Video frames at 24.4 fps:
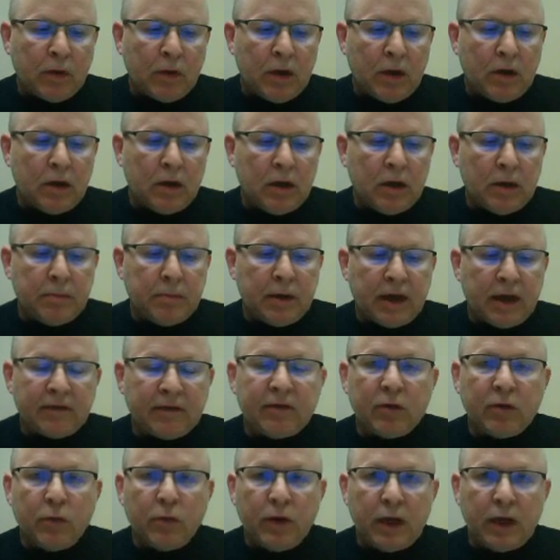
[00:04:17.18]

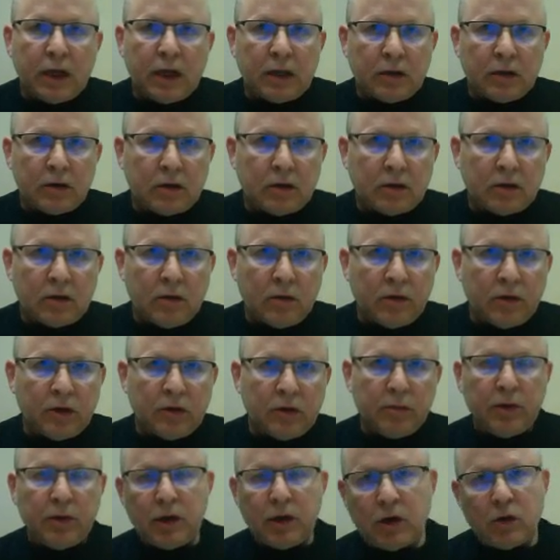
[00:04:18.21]
Every week there are going
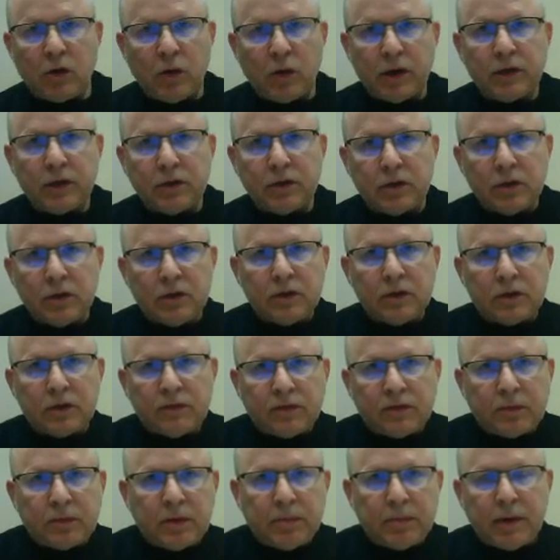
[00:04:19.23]
to be questions
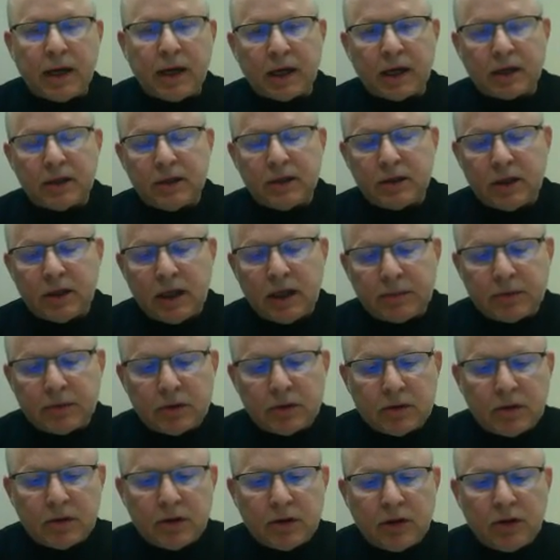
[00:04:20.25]
from the back of the
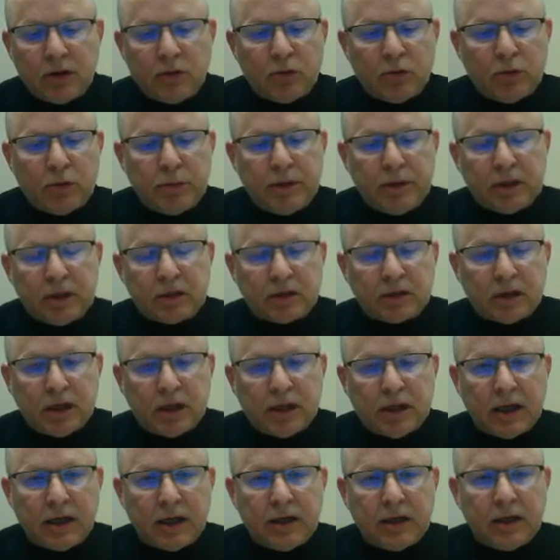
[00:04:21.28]
chapter that you will be
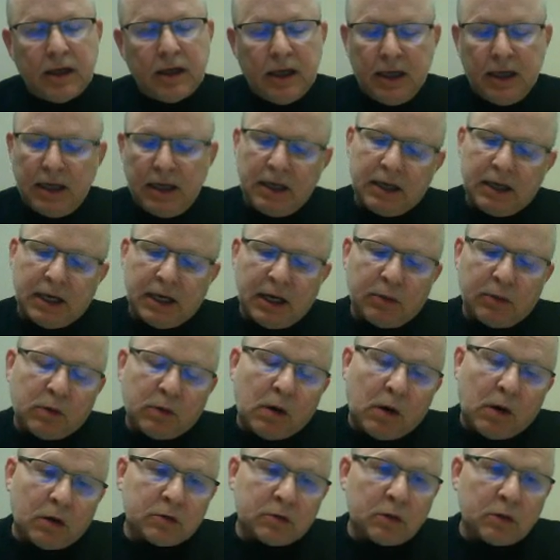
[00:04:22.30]
assigned. I
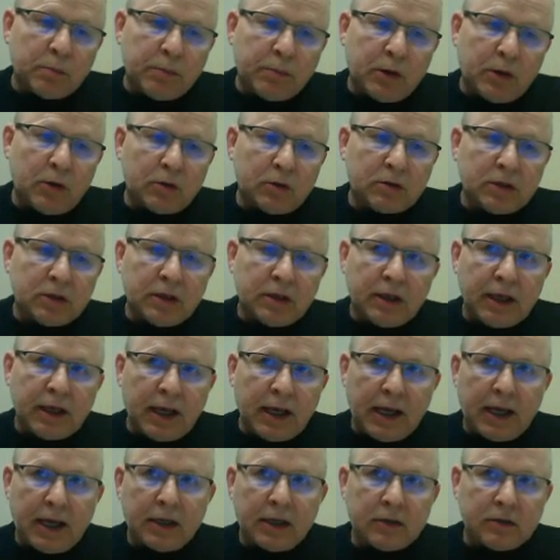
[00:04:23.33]
will also post
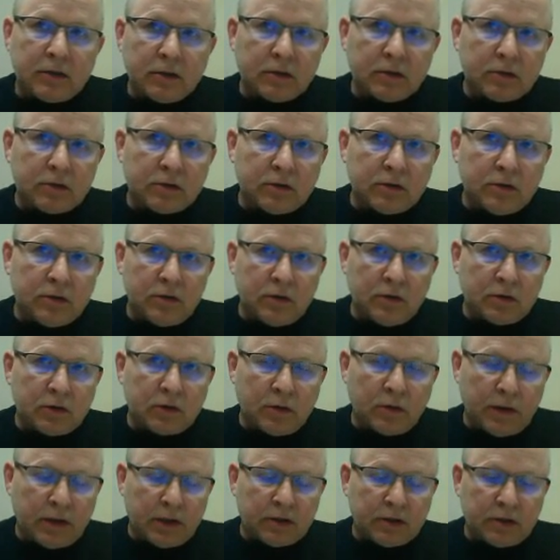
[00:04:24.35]
the answers to those
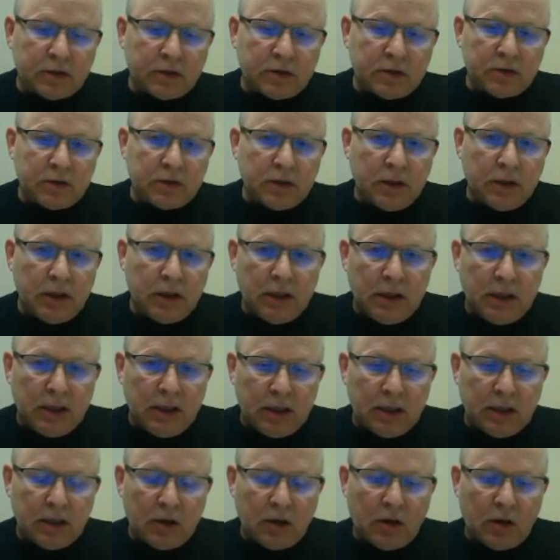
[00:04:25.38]
questions
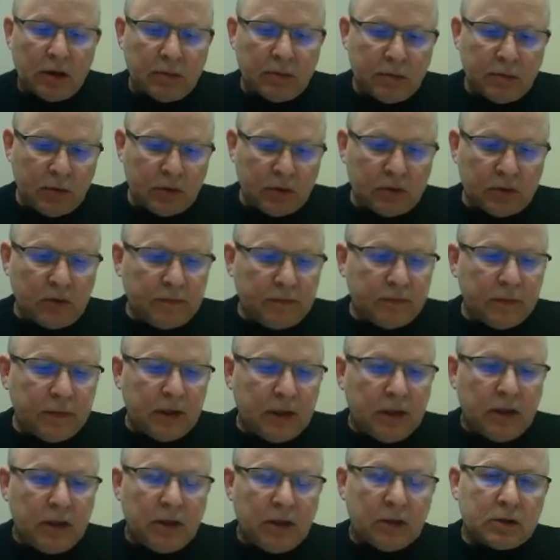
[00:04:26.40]
on Moodle.
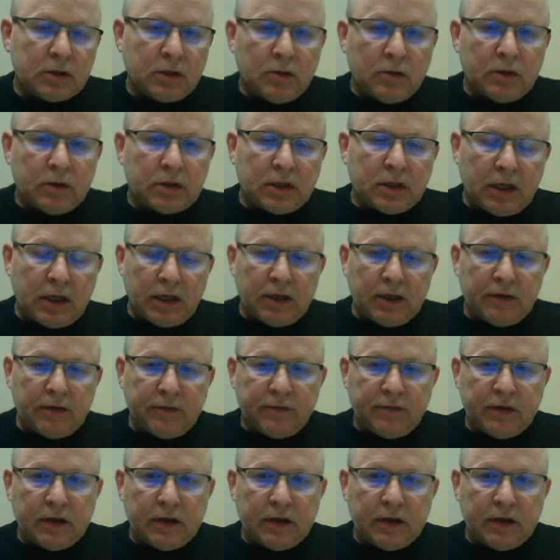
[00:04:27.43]
So it's kind of